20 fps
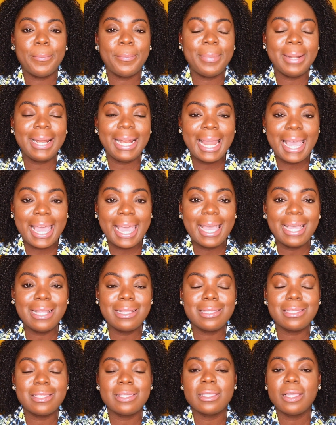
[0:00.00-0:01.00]

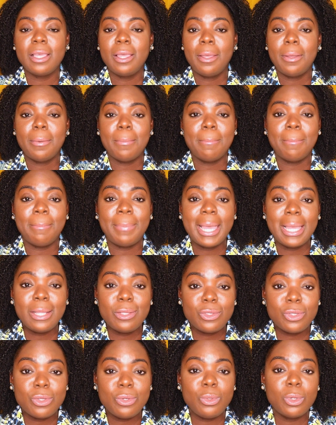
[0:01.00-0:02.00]
plaits,
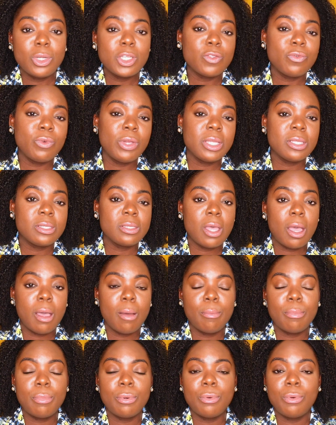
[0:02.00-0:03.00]
bantu knots, for
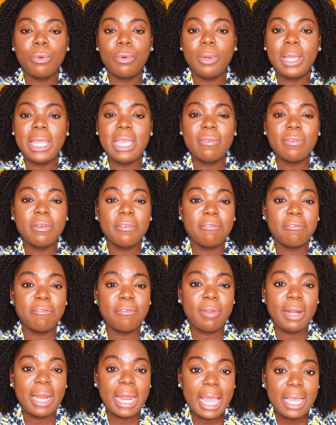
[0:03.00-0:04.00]
example, even
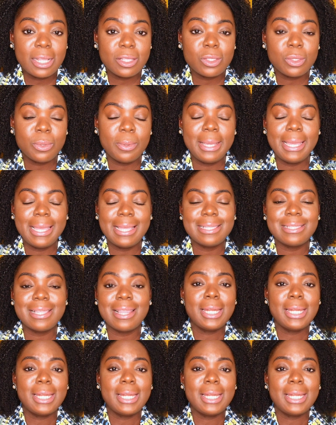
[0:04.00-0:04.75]
flat twists.